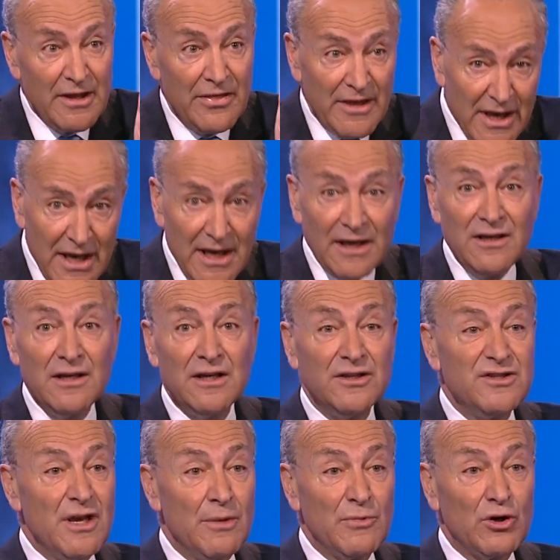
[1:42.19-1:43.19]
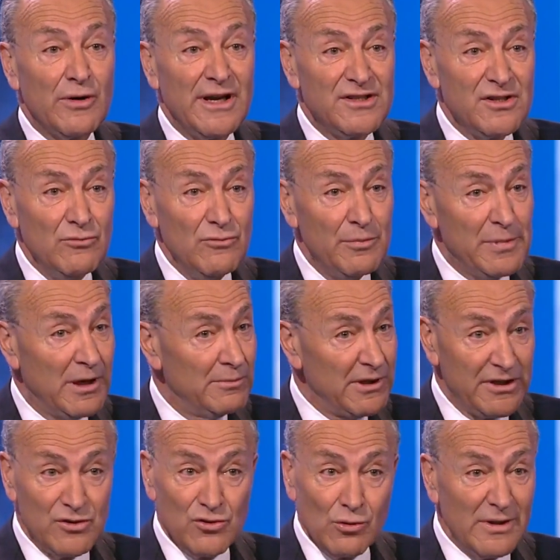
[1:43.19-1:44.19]
Then Democrats and
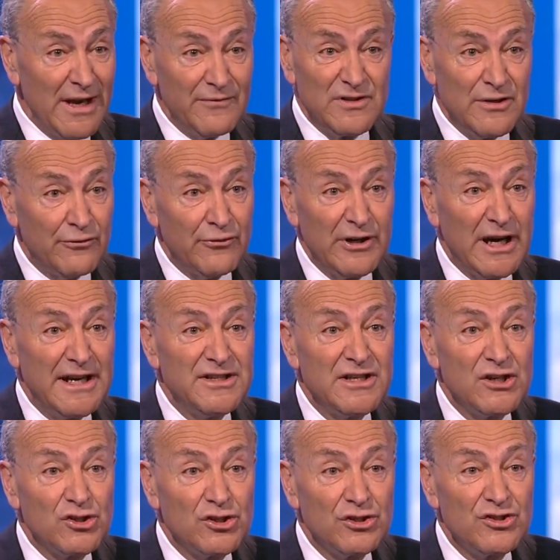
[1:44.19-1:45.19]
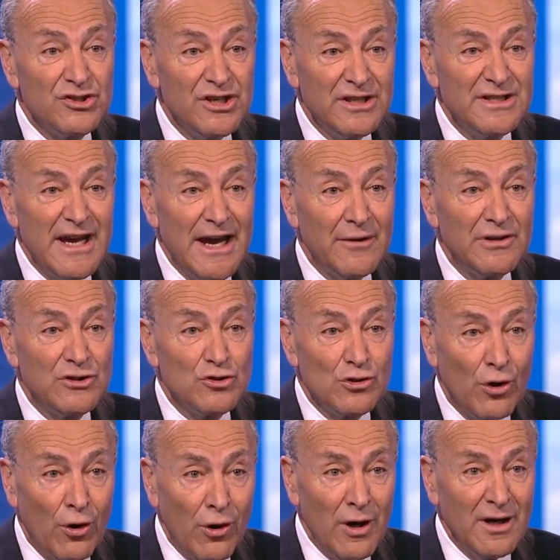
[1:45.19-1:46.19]
Republicans who will have different ideas, should sit down and
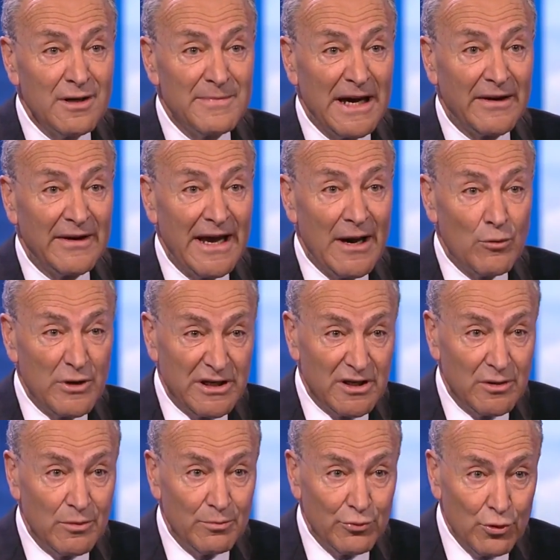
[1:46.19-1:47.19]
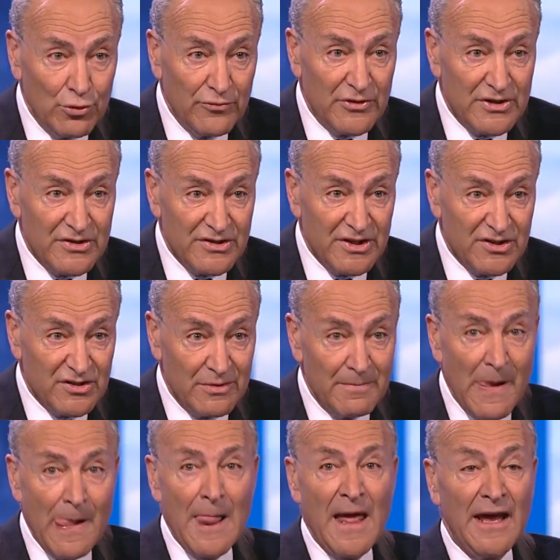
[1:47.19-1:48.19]
talk about how we can improve the
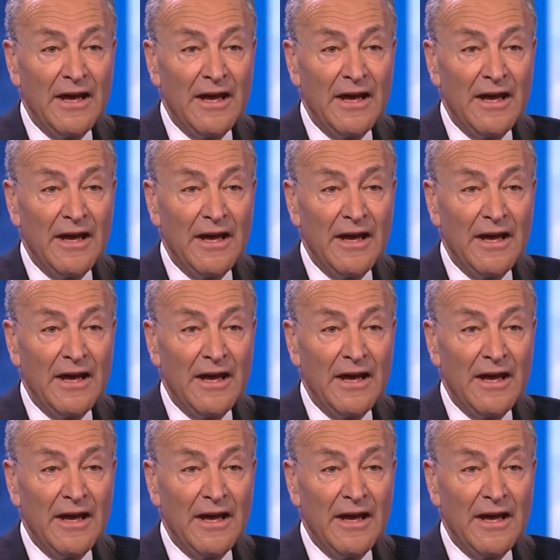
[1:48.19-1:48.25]
system.